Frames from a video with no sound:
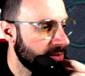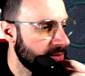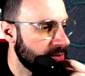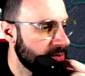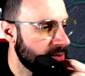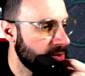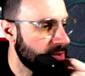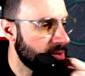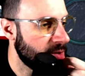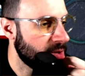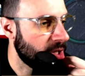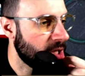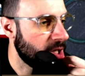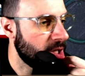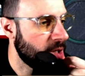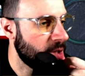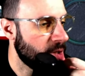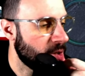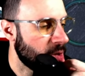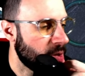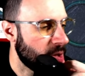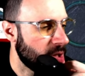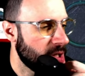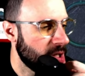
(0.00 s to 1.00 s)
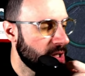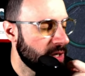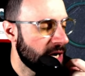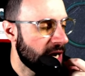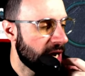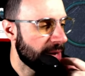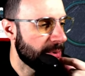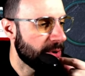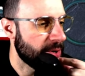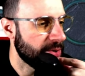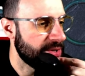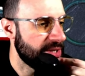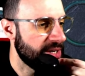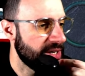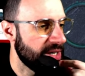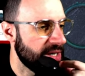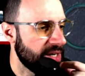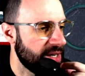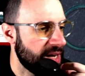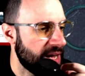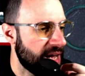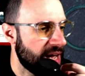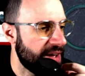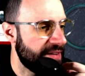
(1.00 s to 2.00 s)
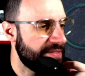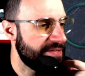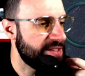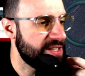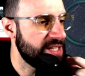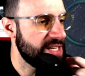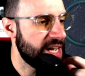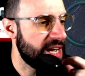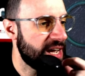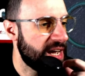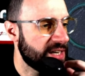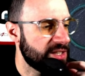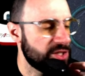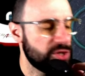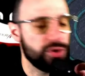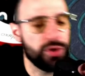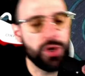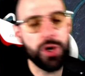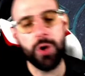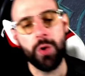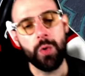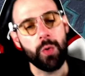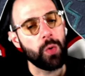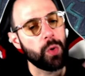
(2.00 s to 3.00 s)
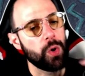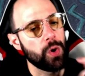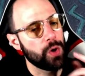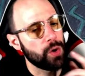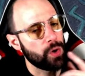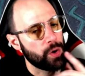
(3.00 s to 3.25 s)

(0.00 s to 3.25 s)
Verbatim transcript: The, the, oh, about the F T X. No.